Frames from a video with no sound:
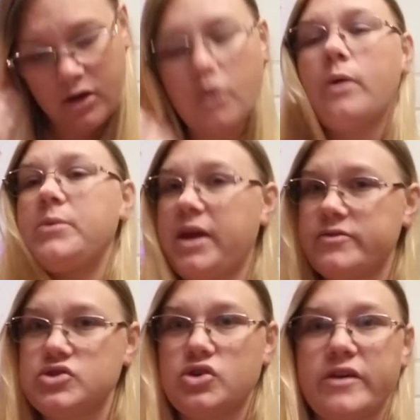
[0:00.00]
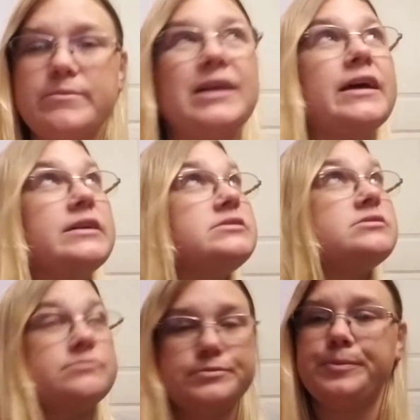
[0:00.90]
Oh, I'm gonna have to turn off my
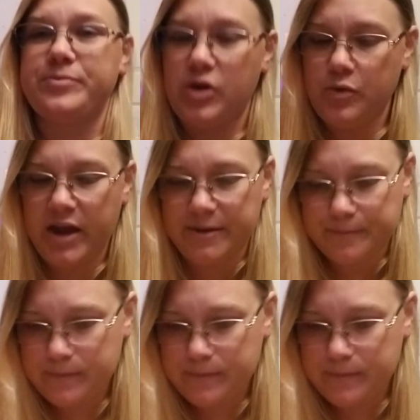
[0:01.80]
lights. Hmm, okay.